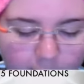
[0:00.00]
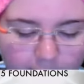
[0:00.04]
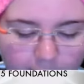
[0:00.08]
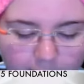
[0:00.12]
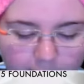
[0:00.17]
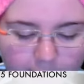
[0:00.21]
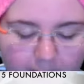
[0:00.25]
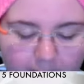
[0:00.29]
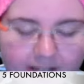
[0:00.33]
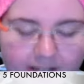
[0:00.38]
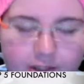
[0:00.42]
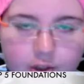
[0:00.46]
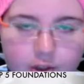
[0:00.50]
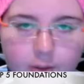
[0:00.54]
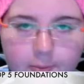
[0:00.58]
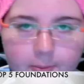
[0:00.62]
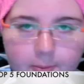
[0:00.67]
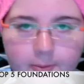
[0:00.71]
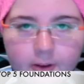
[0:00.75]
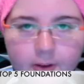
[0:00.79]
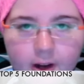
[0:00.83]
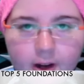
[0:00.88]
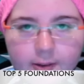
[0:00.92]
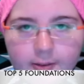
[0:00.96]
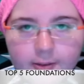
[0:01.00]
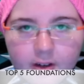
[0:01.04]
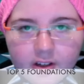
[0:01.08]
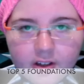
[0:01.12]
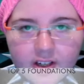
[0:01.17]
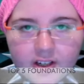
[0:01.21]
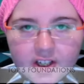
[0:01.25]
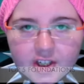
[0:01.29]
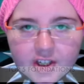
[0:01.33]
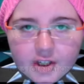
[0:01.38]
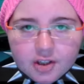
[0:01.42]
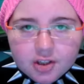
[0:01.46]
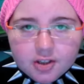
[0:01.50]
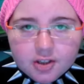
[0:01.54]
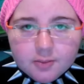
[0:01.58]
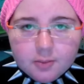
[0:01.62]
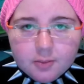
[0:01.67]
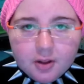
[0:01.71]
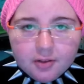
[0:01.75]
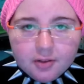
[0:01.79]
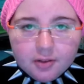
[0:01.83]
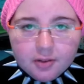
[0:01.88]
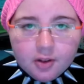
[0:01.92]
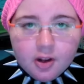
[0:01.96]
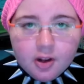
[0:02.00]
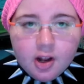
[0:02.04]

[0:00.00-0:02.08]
my top 5 foundations, but